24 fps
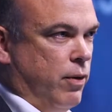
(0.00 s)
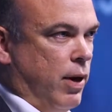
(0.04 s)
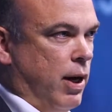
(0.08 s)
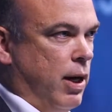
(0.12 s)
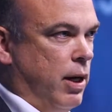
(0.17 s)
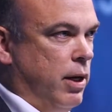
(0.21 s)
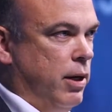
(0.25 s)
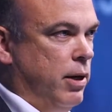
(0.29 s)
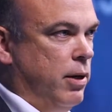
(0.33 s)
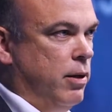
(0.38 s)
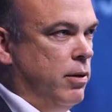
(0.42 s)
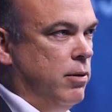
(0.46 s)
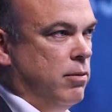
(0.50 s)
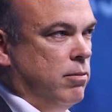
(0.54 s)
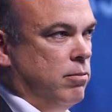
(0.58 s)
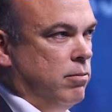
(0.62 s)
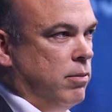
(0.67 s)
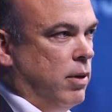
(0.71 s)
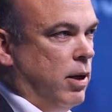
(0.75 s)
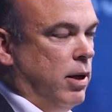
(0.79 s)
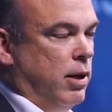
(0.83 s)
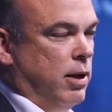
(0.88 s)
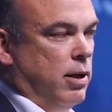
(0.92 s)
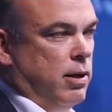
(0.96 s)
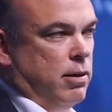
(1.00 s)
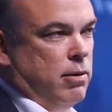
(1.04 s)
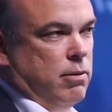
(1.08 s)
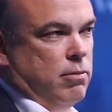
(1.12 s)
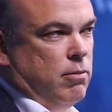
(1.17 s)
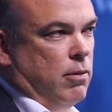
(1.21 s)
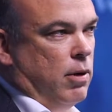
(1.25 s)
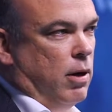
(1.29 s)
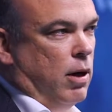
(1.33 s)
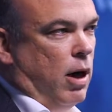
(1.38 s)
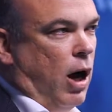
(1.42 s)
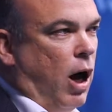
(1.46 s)
value at
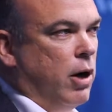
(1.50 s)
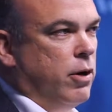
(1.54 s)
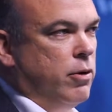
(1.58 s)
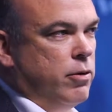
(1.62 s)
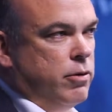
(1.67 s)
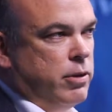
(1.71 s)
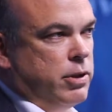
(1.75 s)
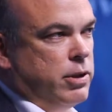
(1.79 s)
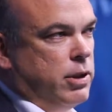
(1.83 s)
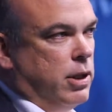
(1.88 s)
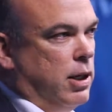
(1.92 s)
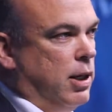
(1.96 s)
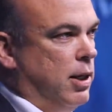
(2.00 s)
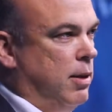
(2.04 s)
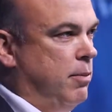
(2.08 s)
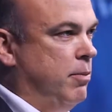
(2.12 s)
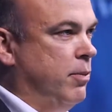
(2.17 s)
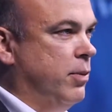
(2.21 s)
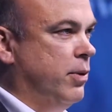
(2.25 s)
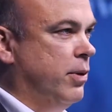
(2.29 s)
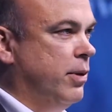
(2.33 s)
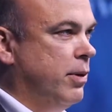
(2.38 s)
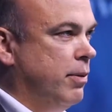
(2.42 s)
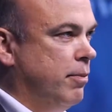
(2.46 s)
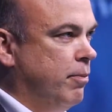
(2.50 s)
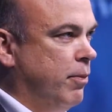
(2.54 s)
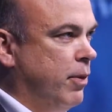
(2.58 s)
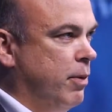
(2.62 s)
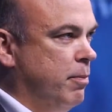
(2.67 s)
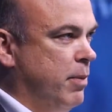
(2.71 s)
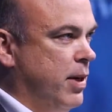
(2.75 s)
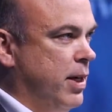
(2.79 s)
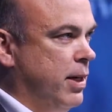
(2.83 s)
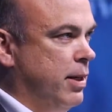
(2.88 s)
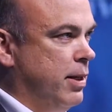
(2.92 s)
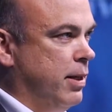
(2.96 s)
100 times
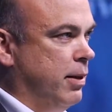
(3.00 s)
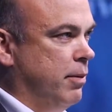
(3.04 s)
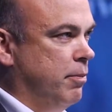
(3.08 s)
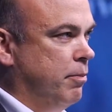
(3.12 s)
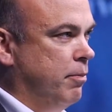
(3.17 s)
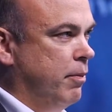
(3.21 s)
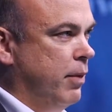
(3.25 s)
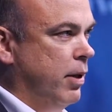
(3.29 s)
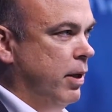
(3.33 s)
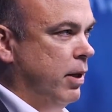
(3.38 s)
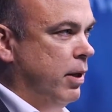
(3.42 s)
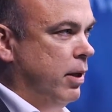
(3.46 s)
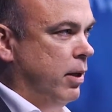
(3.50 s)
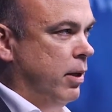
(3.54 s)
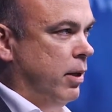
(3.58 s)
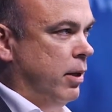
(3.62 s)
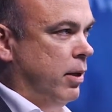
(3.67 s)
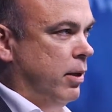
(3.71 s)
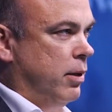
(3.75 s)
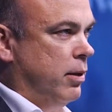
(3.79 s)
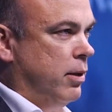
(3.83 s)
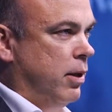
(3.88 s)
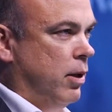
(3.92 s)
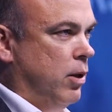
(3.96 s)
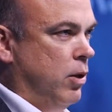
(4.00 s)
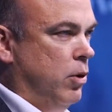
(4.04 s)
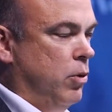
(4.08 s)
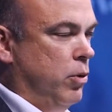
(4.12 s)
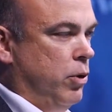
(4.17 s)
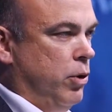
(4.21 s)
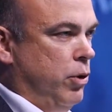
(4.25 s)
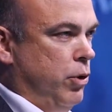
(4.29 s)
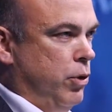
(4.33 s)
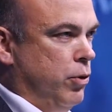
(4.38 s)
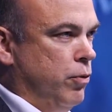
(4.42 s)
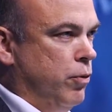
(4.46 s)
the median. So
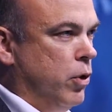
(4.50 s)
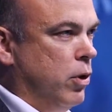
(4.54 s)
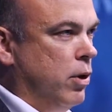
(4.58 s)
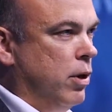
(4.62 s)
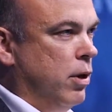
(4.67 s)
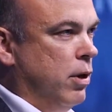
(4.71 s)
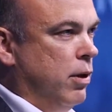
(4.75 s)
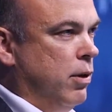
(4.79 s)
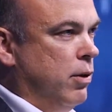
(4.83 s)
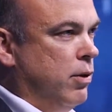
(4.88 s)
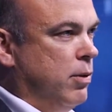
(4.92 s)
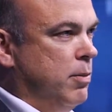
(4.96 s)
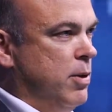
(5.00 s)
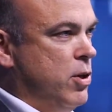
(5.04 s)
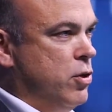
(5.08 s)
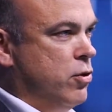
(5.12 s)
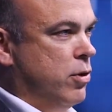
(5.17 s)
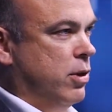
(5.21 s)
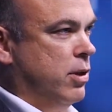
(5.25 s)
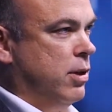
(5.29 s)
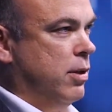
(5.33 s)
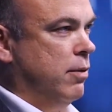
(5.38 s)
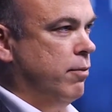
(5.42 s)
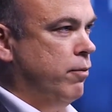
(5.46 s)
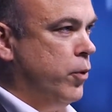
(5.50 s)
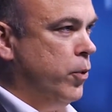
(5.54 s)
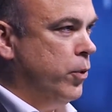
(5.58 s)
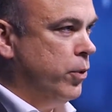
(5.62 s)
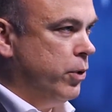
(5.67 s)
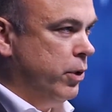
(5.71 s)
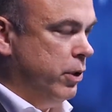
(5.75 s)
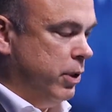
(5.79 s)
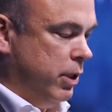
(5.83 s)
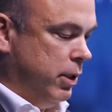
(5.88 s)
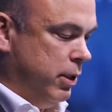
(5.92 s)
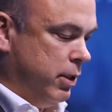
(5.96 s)
you've got some interesting
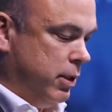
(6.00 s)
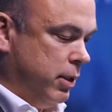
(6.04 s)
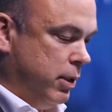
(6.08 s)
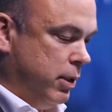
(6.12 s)
forces in